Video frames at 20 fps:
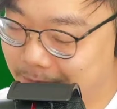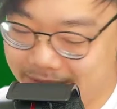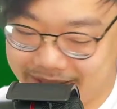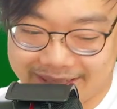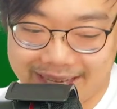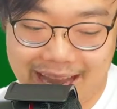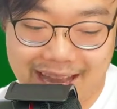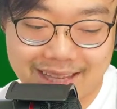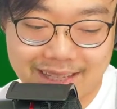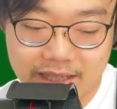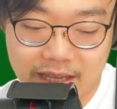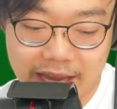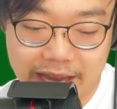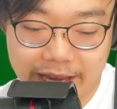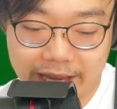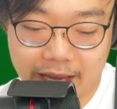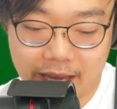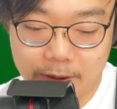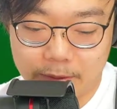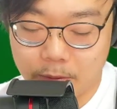Besides
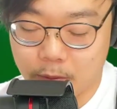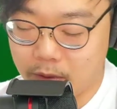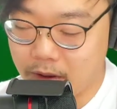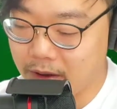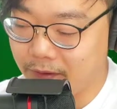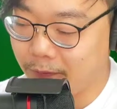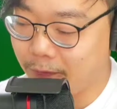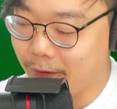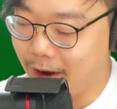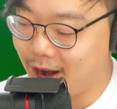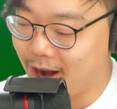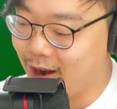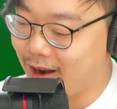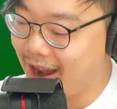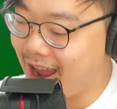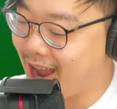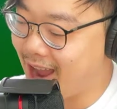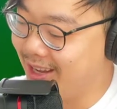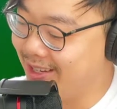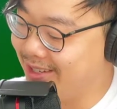like fire
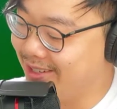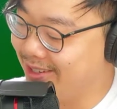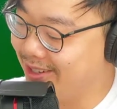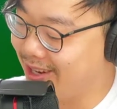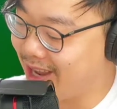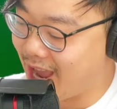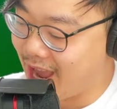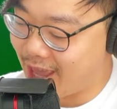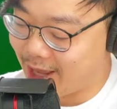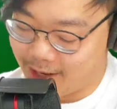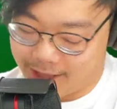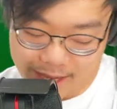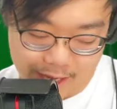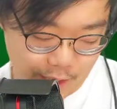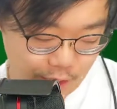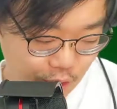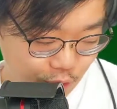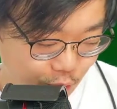hazard and like,